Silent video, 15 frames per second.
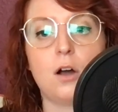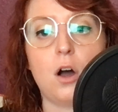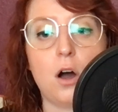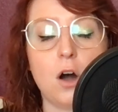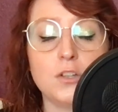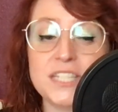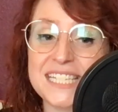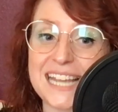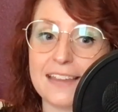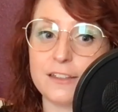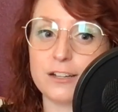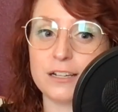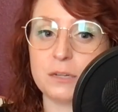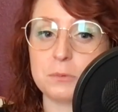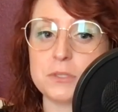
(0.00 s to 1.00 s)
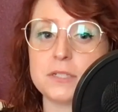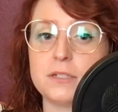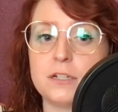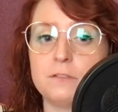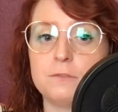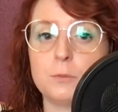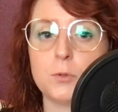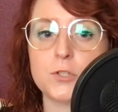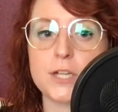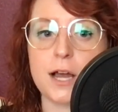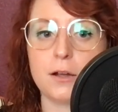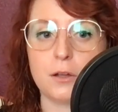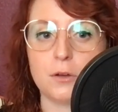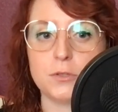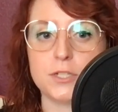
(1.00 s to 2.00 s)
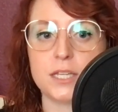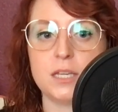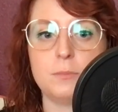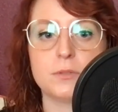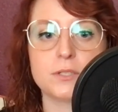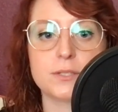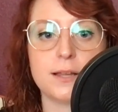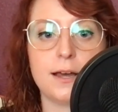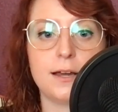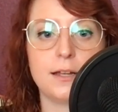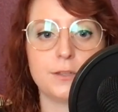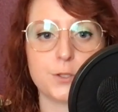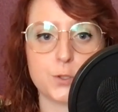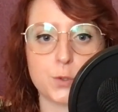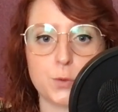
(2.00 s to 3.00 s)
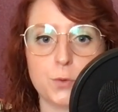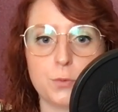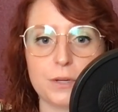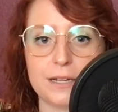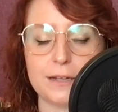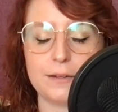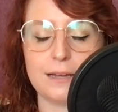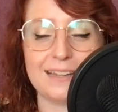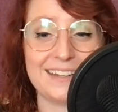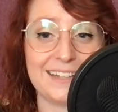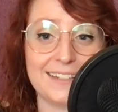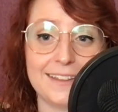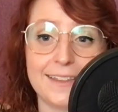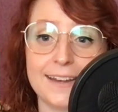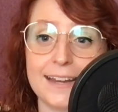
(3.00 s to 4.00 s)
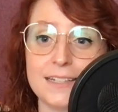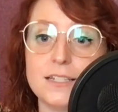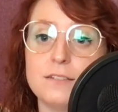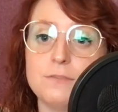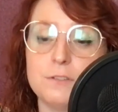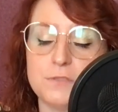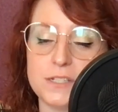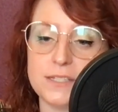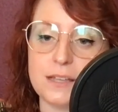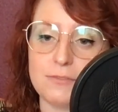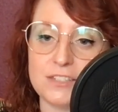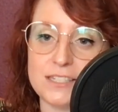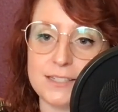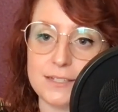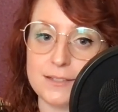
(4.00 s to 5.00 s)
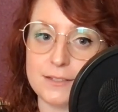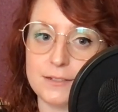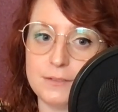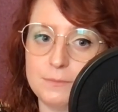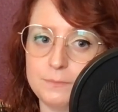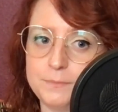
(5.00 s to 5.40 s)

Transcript: Altogether, it was enough for Portago to keep a slot at the Scuderia heading into the 1957 season.